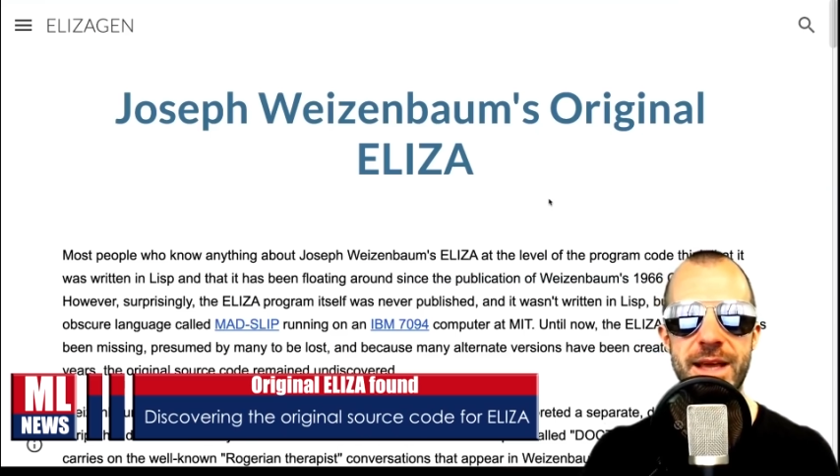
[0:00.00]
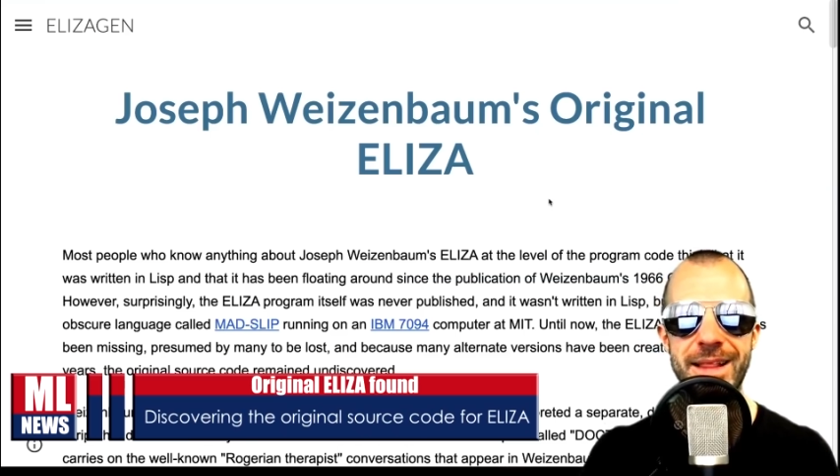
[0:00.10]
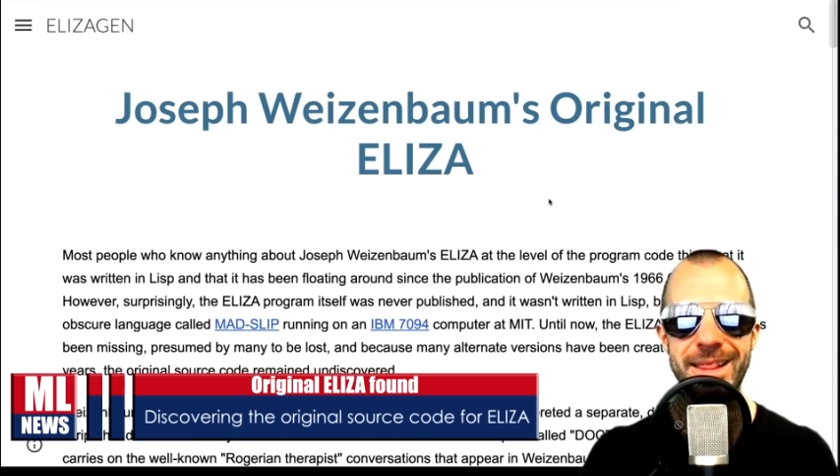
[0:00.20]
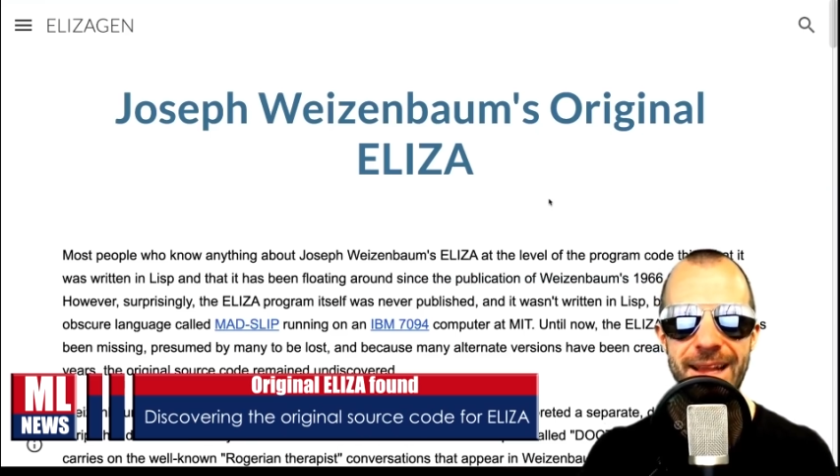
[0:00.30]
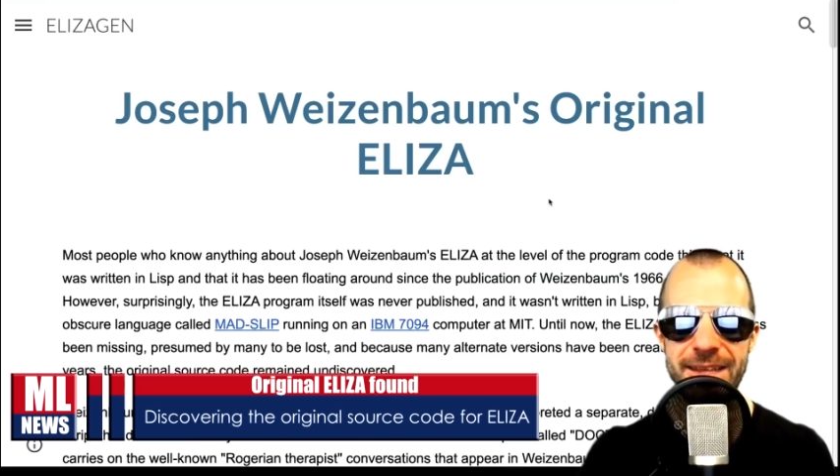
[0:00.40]

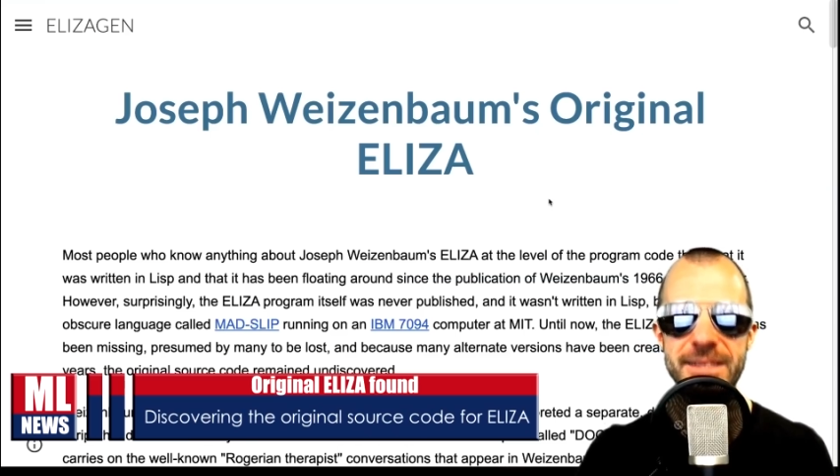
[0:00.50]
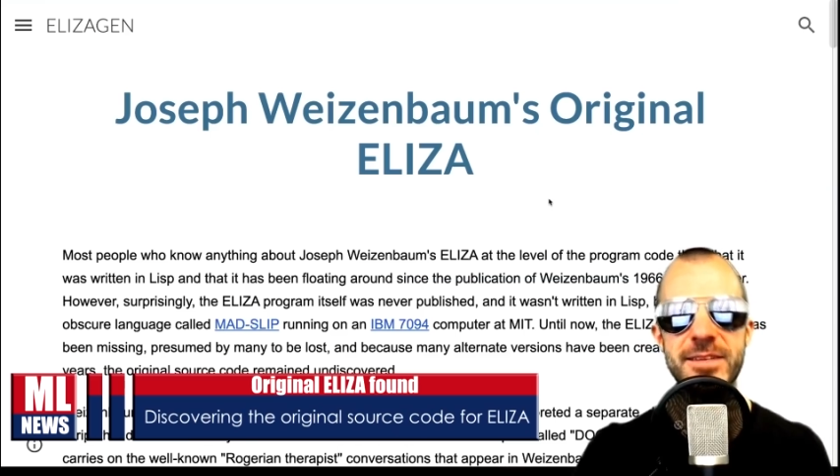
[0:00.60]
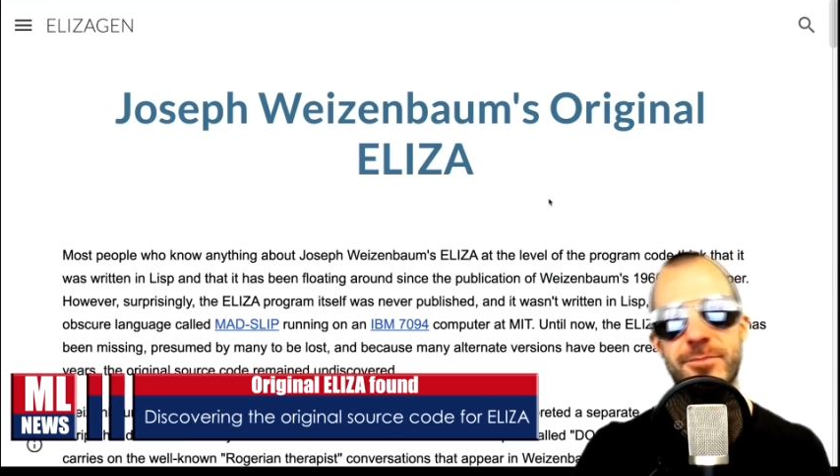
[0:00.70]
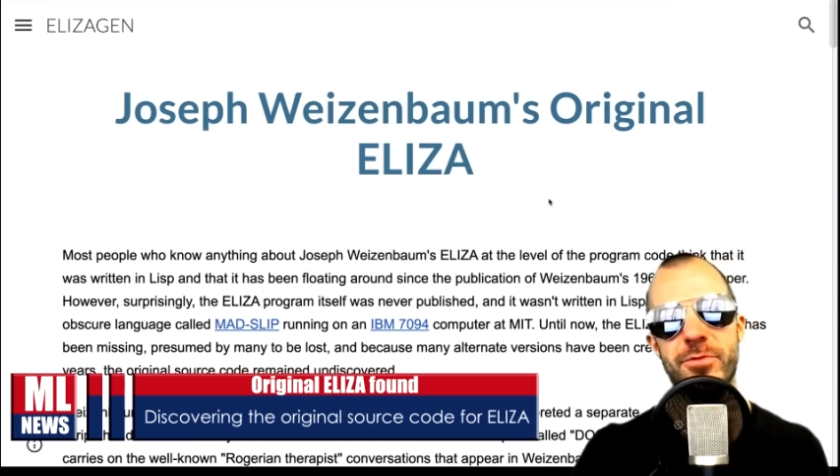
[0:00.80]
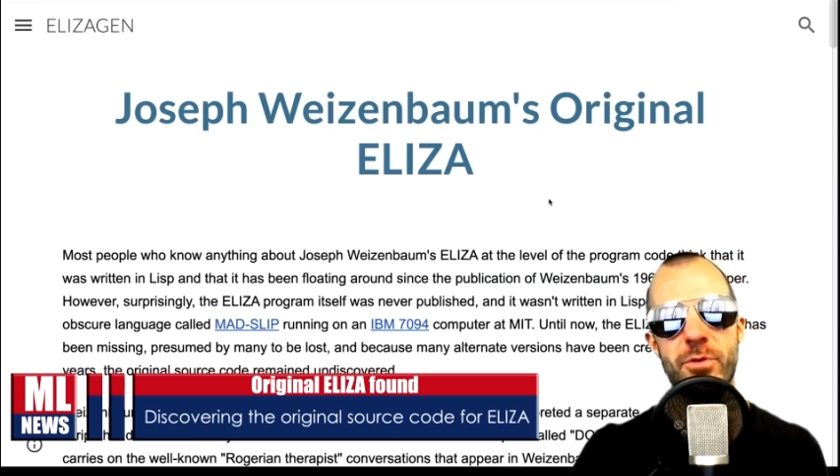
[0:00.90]

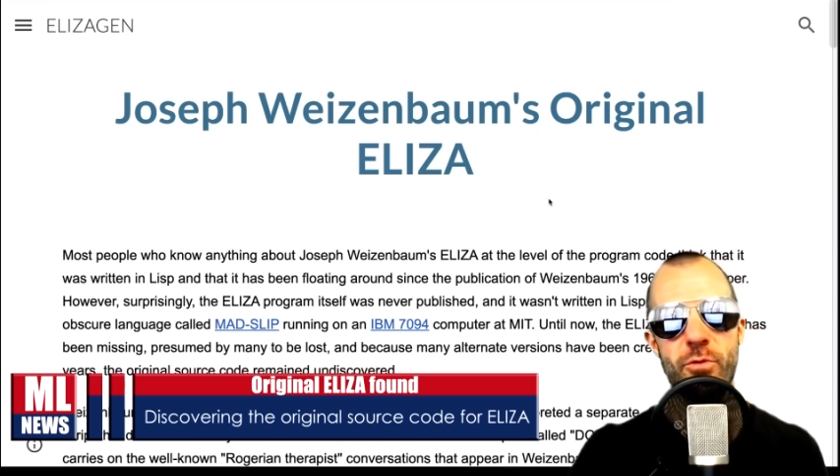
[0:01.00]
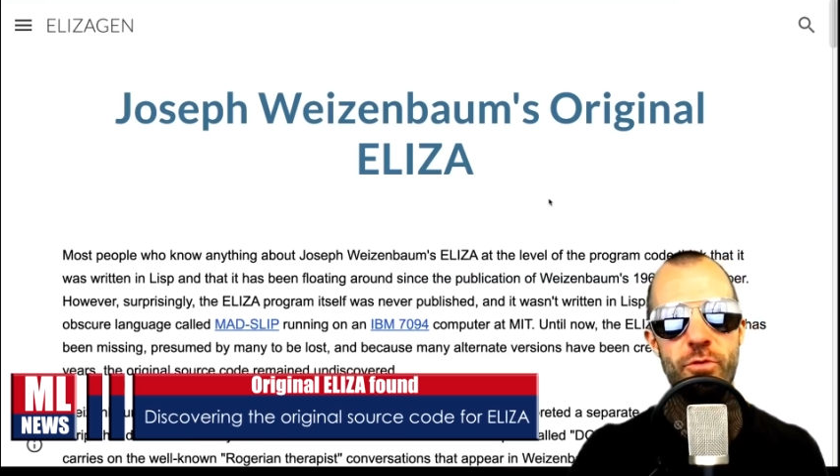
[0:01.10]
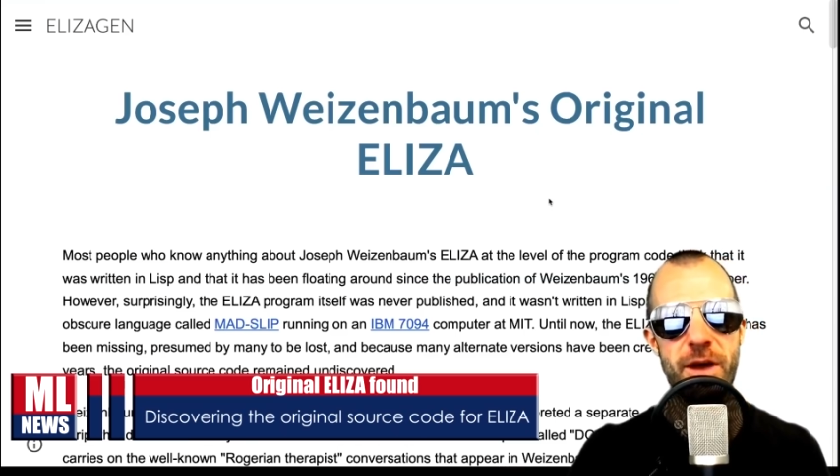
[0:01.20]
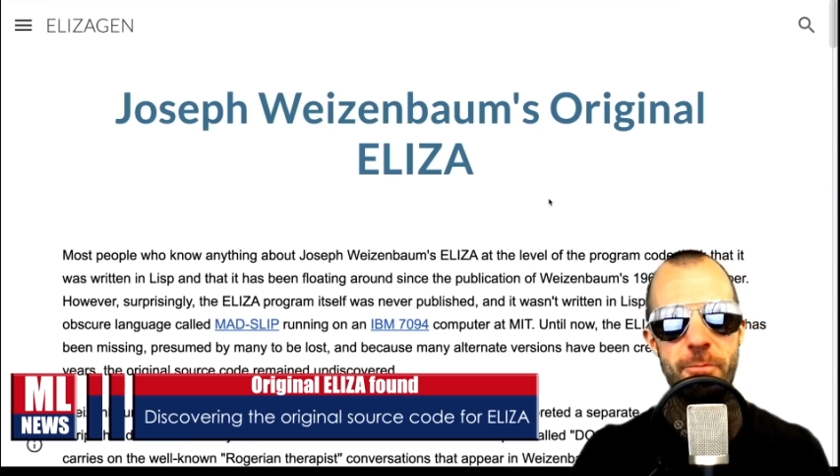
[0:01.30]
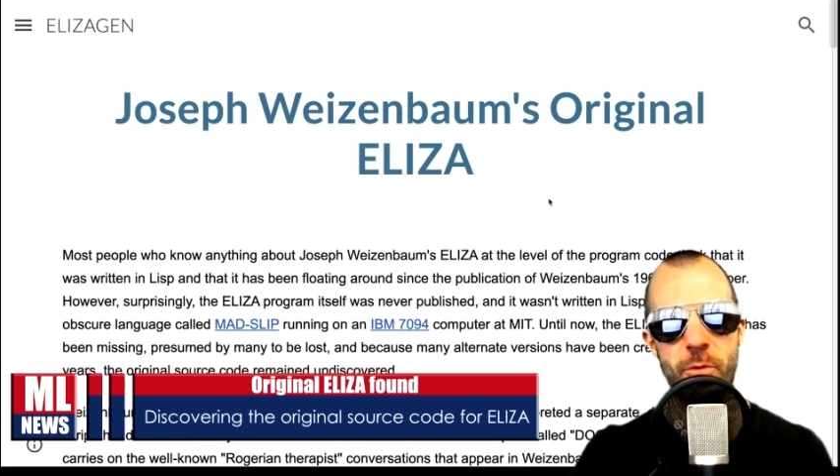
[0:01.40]
ELIZA
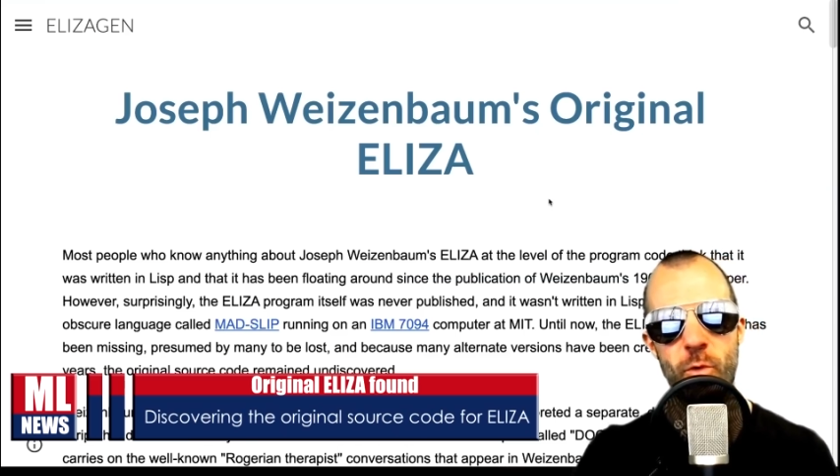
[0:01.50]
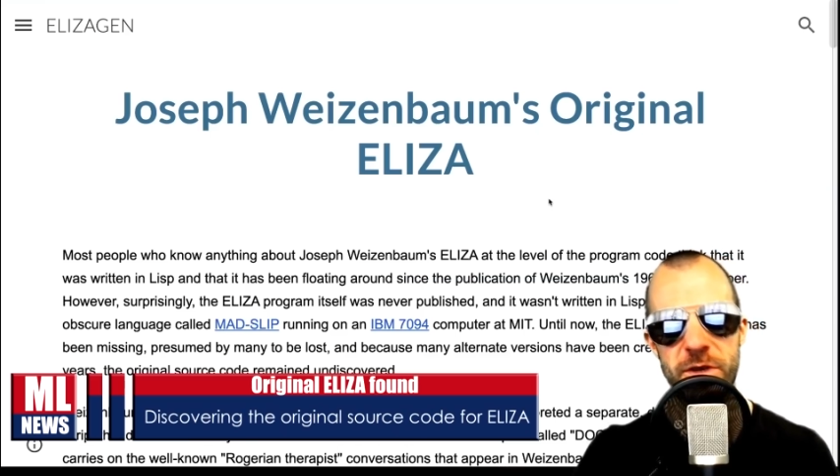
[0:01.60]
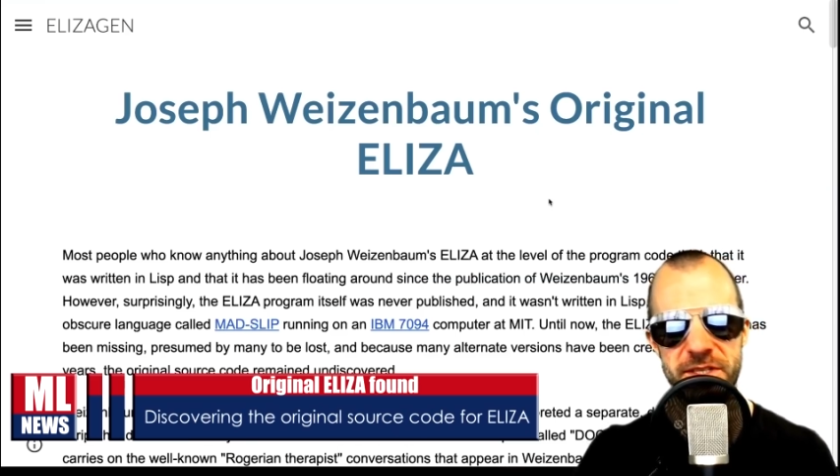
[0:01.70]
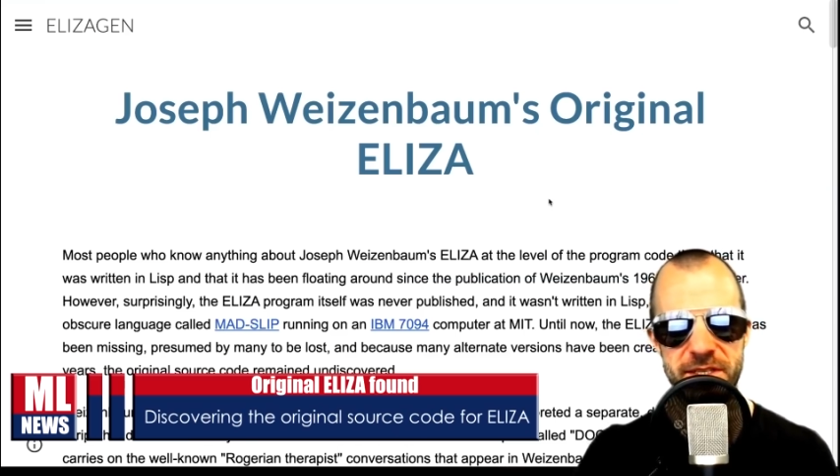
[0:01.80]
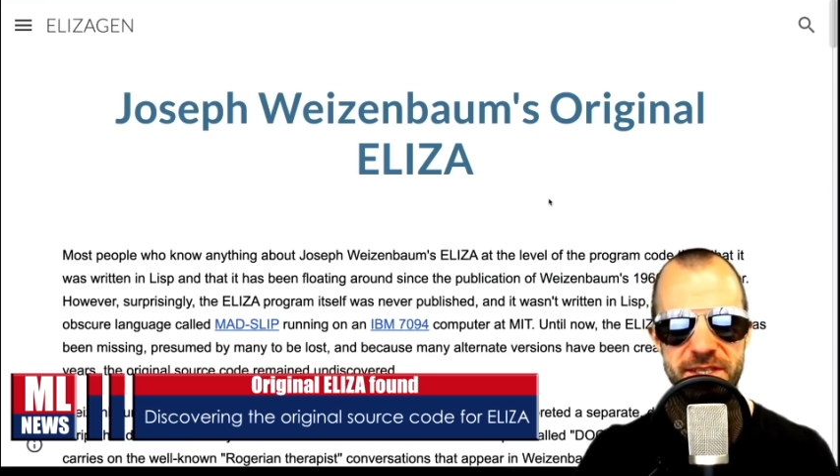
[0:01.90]
program
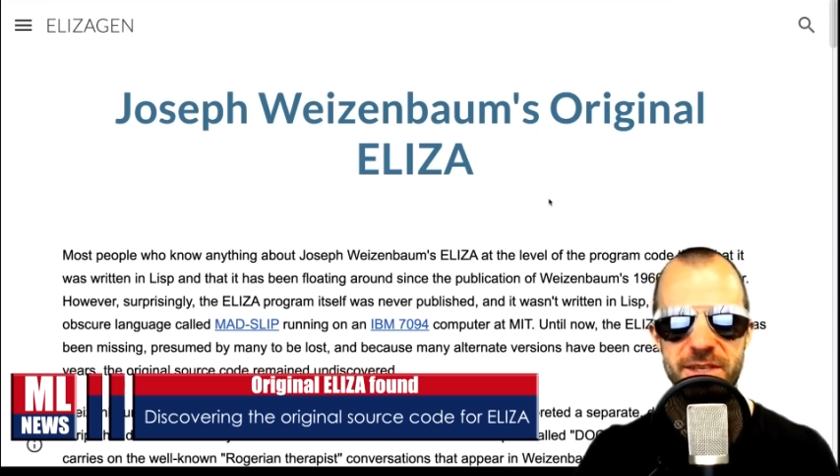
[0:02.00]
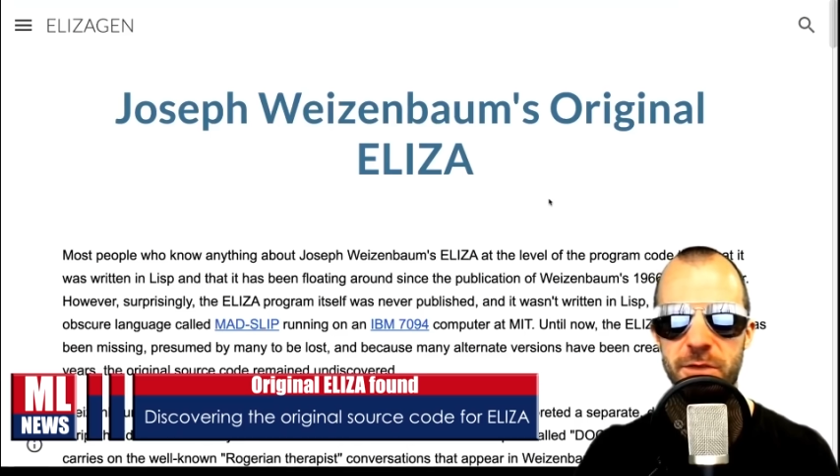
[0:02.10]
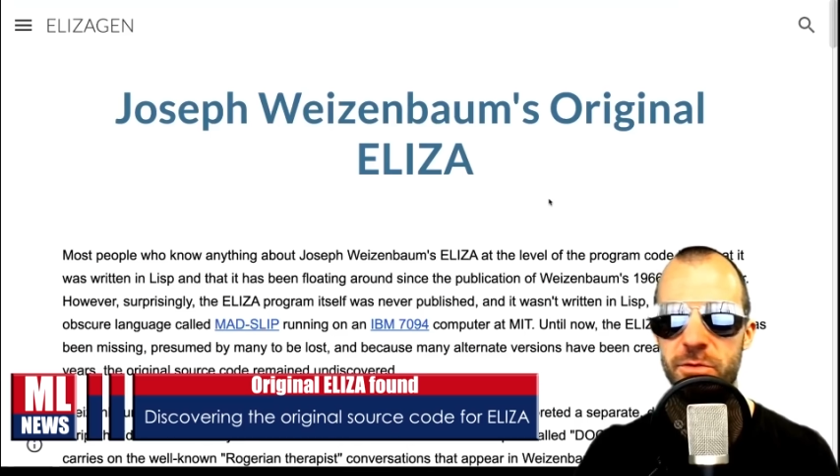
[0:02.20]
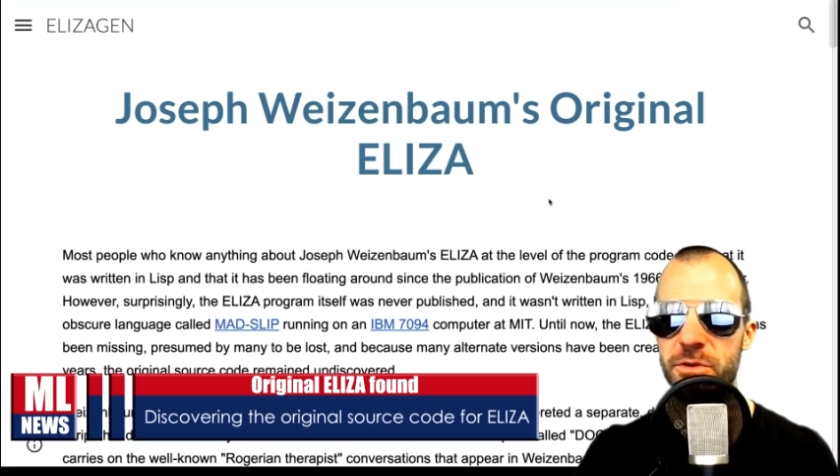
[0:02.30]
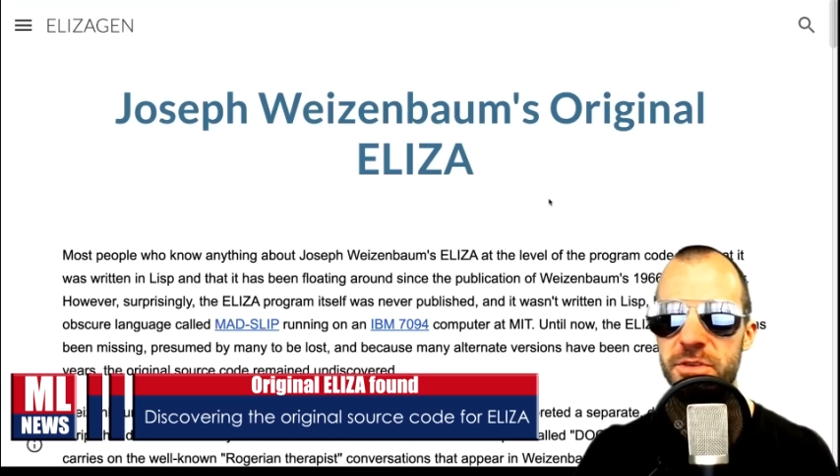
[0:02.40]
was
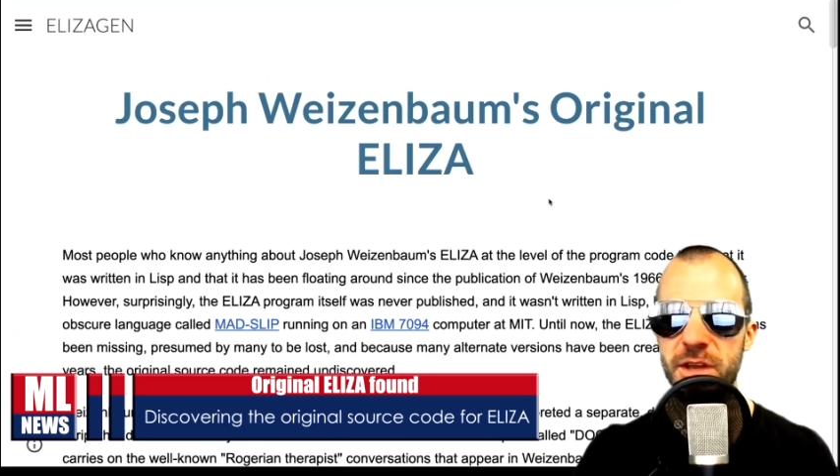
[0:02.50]
discovered.